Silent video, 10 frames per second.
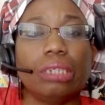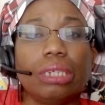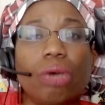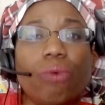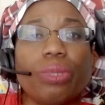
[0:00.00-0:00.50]

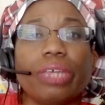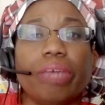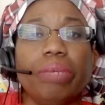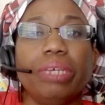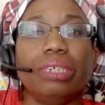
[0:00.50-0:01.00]
So with
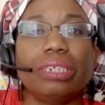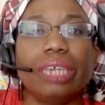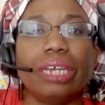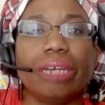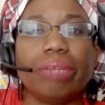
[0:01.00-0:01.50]
that being
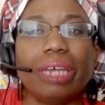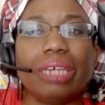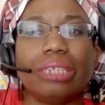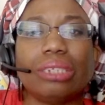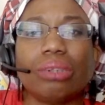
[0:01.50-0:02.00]
said, I'm
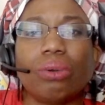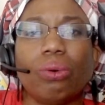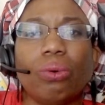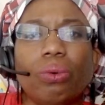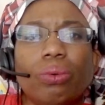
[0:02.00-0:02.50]
like,
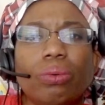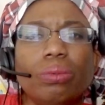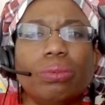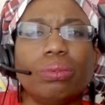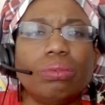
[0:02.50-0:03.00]

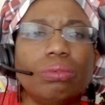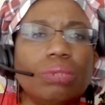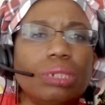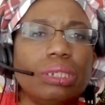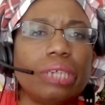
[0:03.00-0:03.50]
so
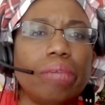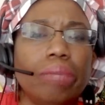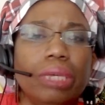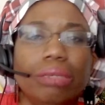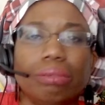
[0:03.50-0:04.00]
what does
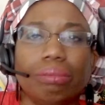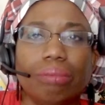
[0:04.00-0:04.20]
that mean?